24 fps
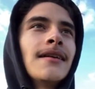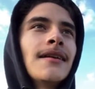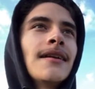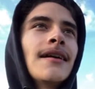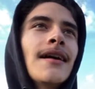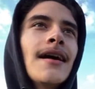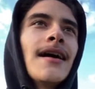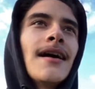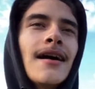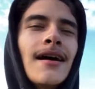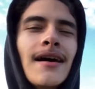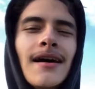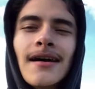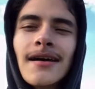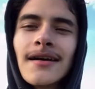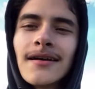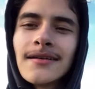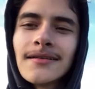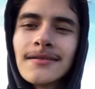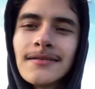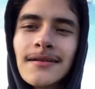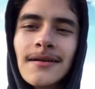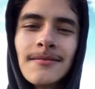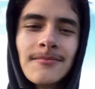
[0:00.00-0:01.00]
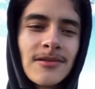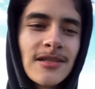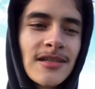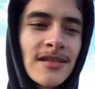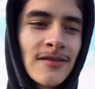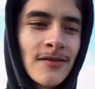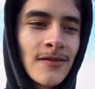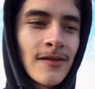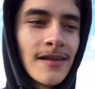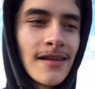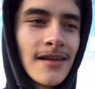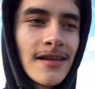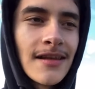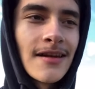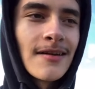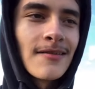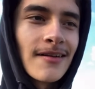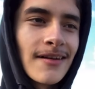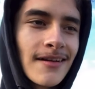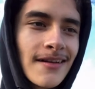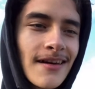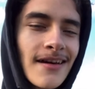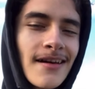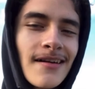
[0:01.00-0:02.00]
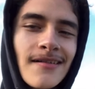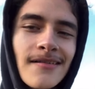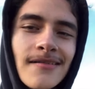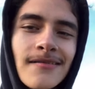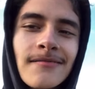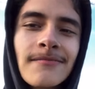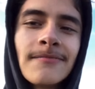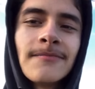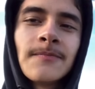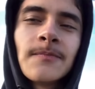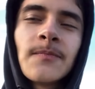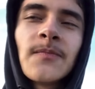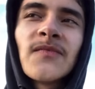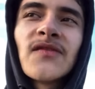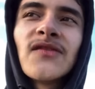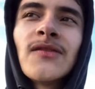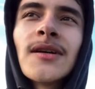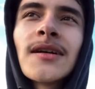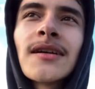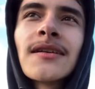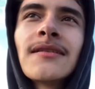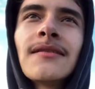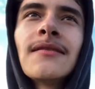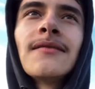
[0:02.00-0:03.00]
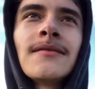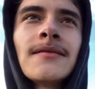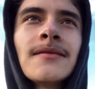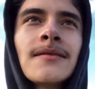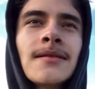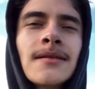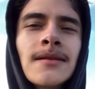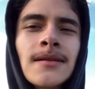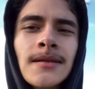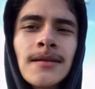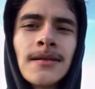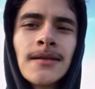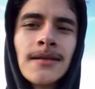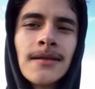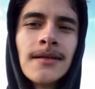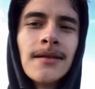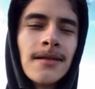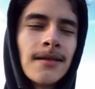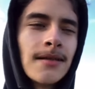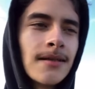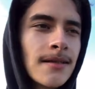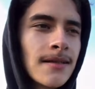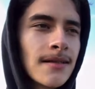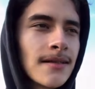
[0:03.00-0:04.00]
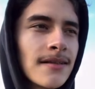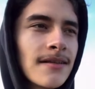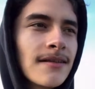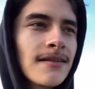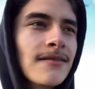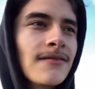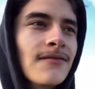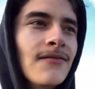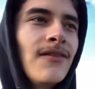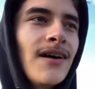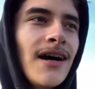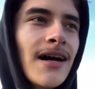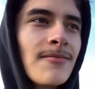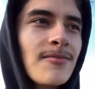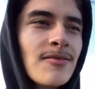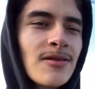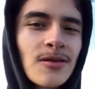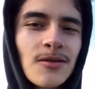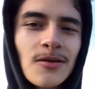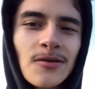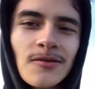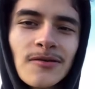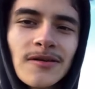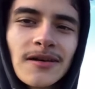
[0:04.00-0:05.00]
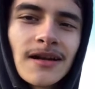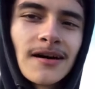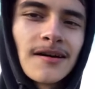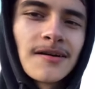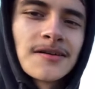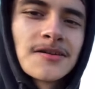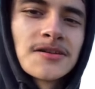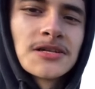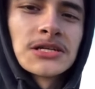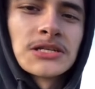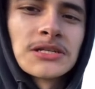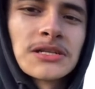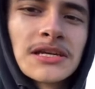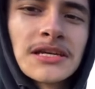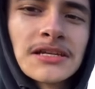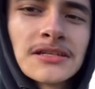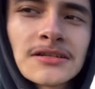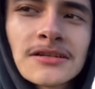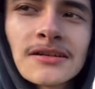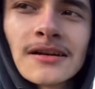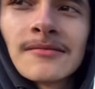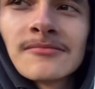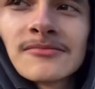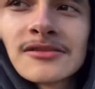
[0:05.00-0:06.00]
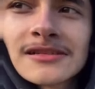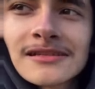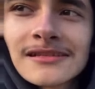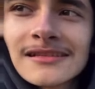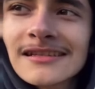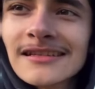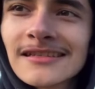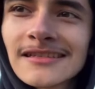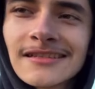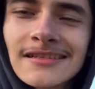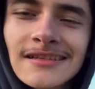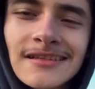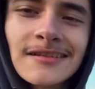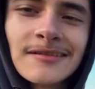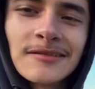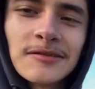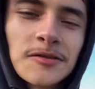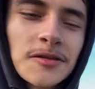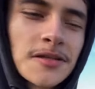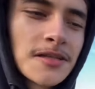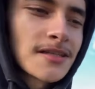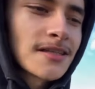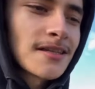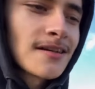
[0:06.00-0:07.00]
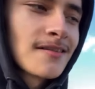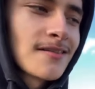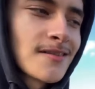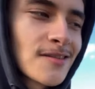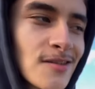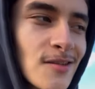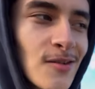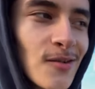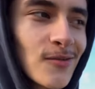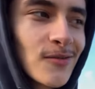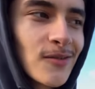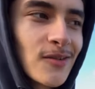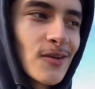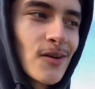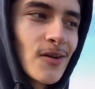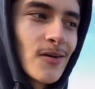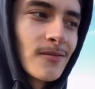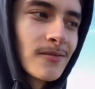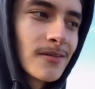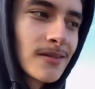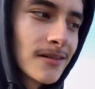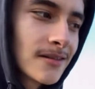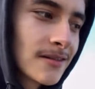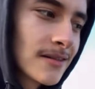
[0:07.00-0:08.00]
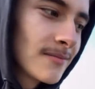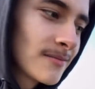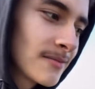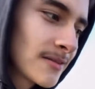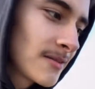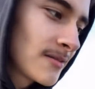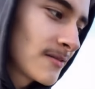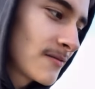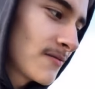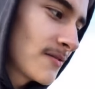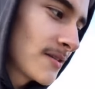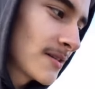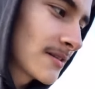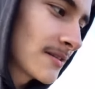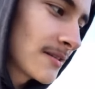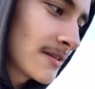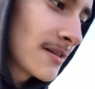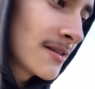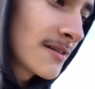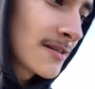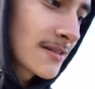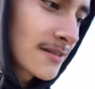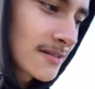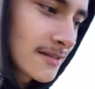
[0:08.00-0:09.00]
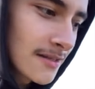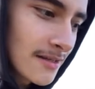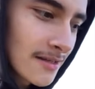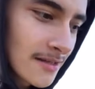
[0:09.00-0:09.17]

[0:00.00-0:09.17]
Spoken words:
and I'm just feeling it right now, fucking vibing through it out here in nature. I'm just listening, dude. It sounds so dope. Look, I don't know if you guys can hear this shit.